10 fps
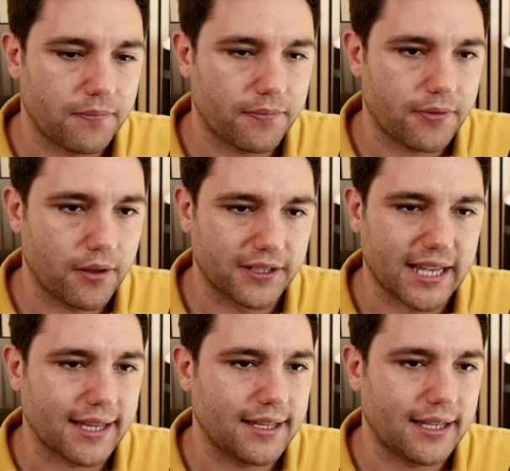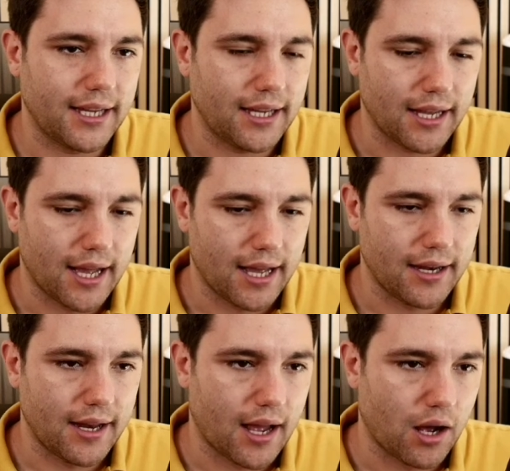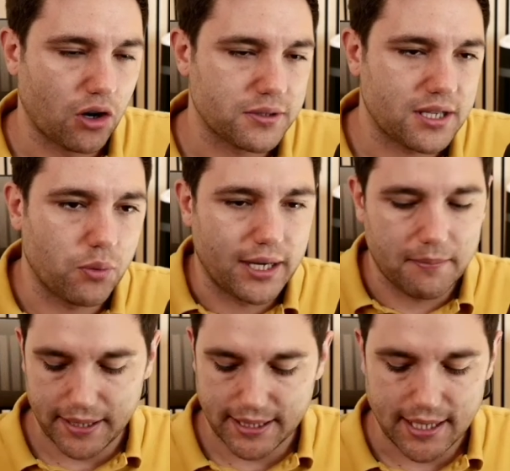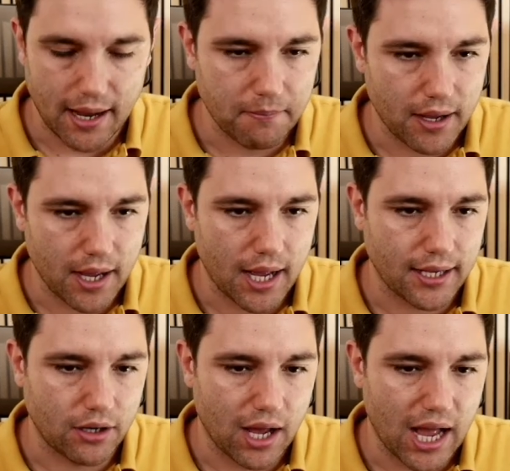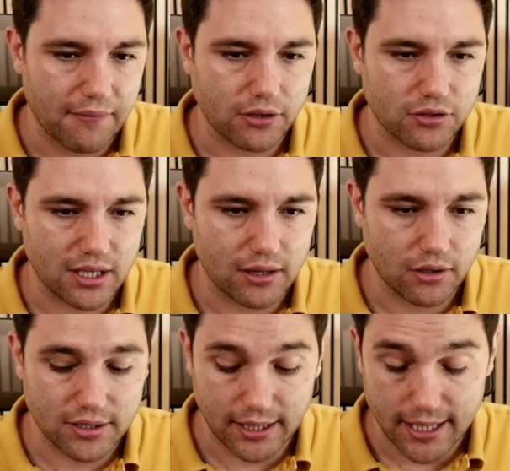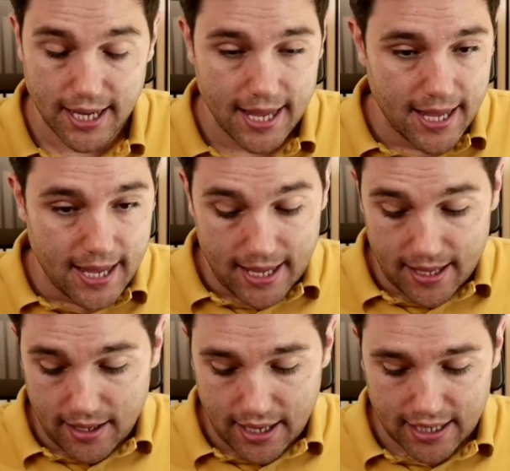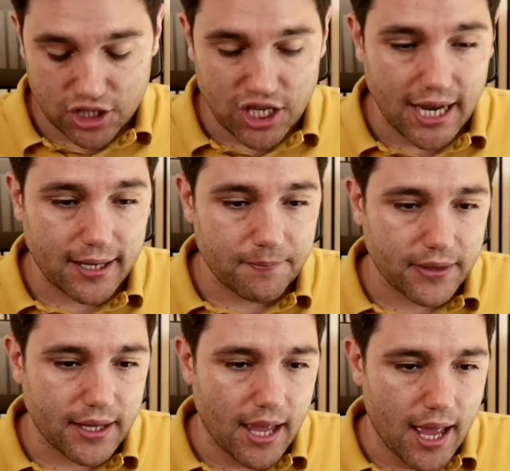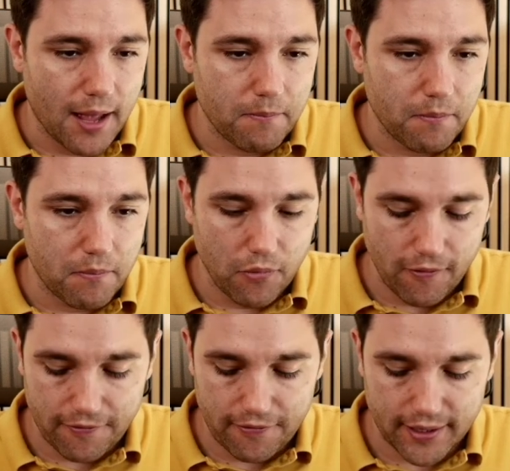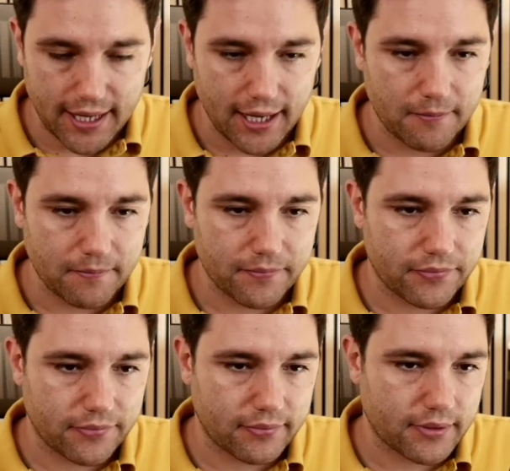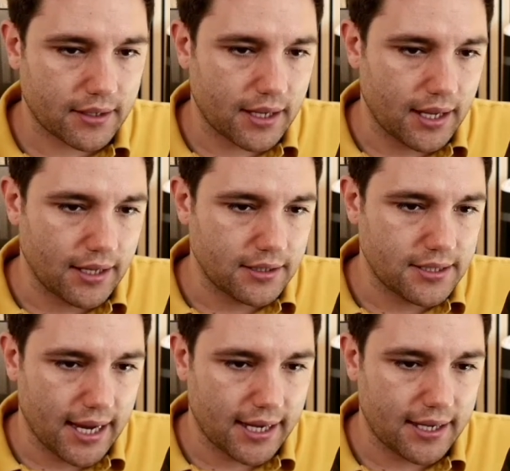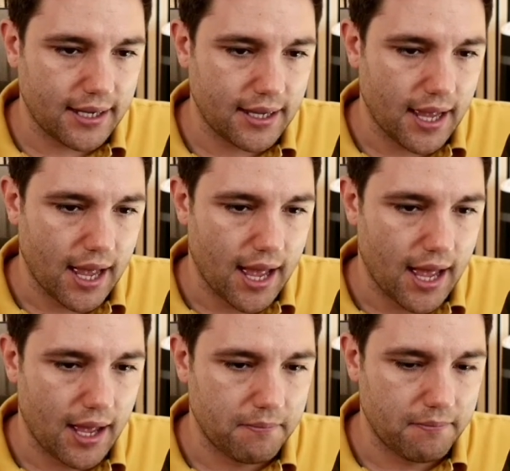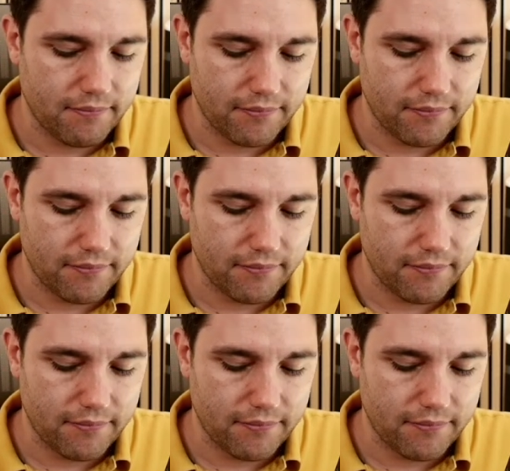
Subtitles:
attacking the king and obviously winning, but I haven't considered those things. I get a check, move the king, check. The